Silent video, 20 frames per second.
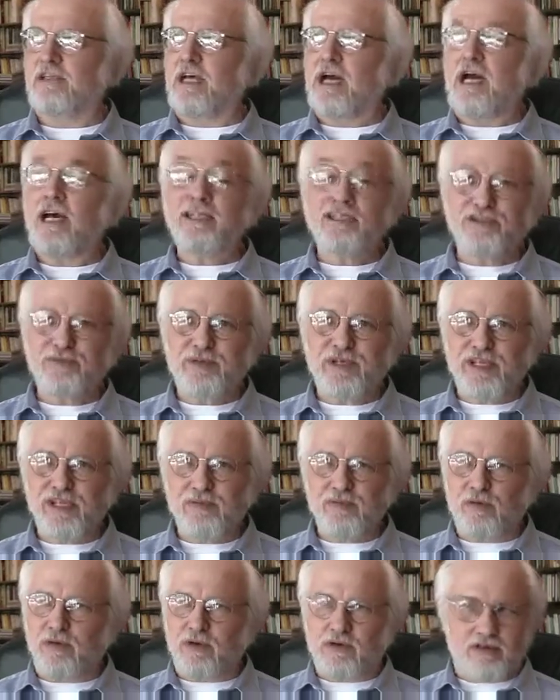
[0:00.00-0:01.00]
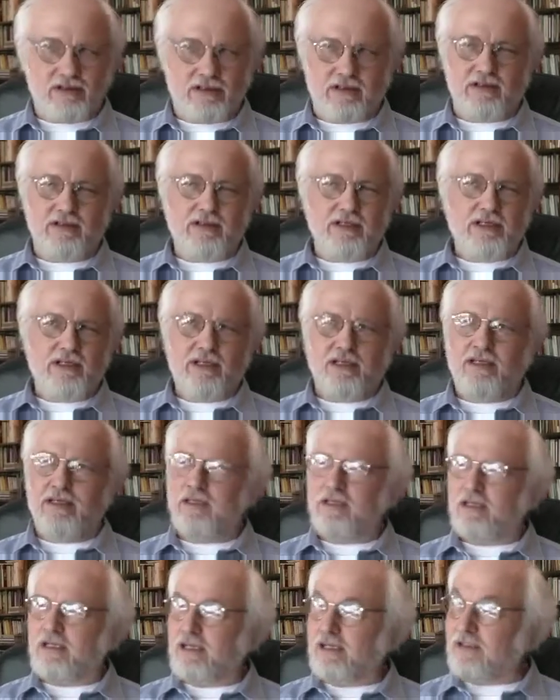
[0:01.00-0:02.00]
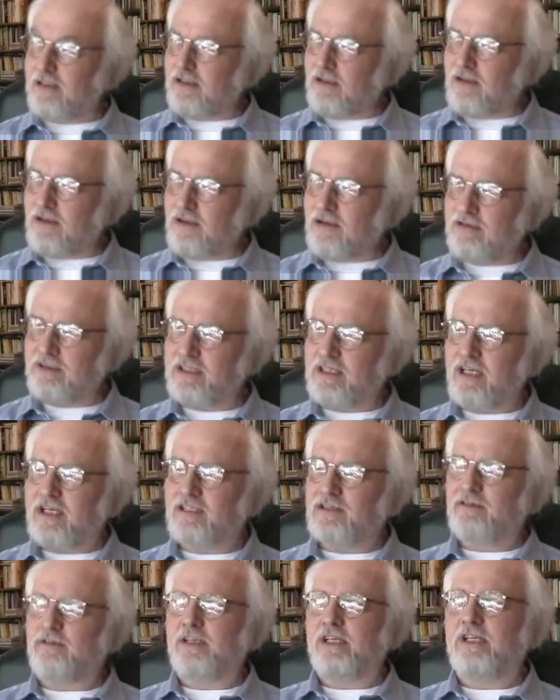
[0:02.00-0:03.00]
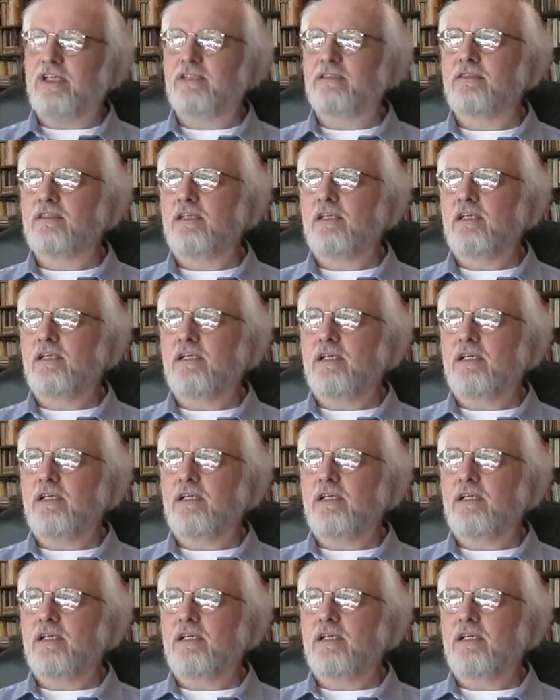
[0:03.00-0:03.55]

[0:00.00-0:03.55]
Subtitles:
gods being born, all these kinds of things.